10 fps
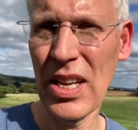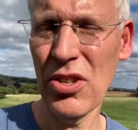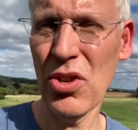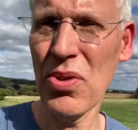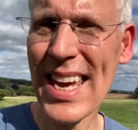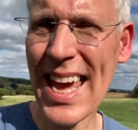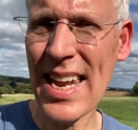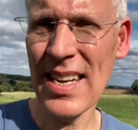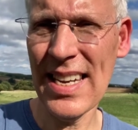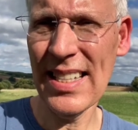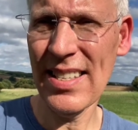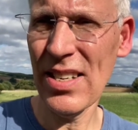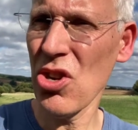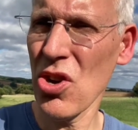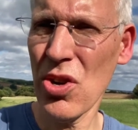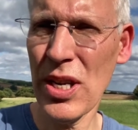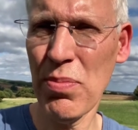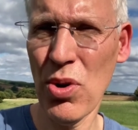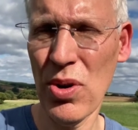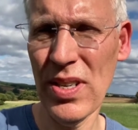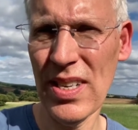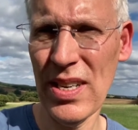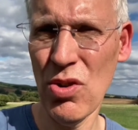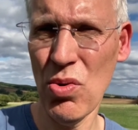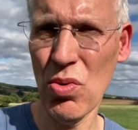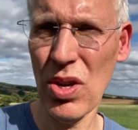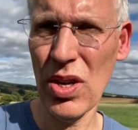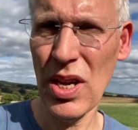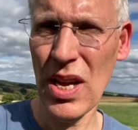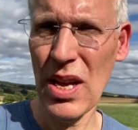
So again, it's a turning point in Luke,